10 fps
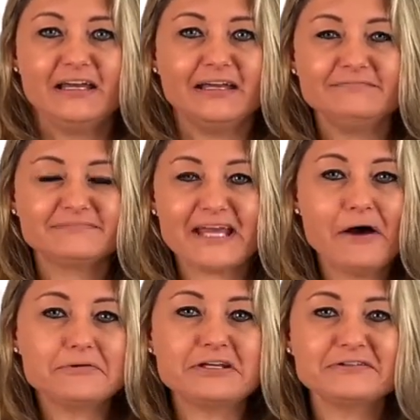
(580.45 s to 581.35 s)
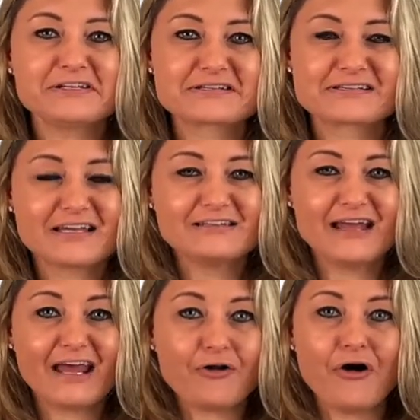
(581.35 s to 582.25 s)
and calculus and
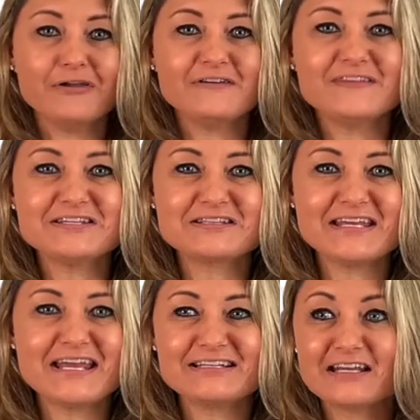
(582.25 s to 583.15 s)
all of these things,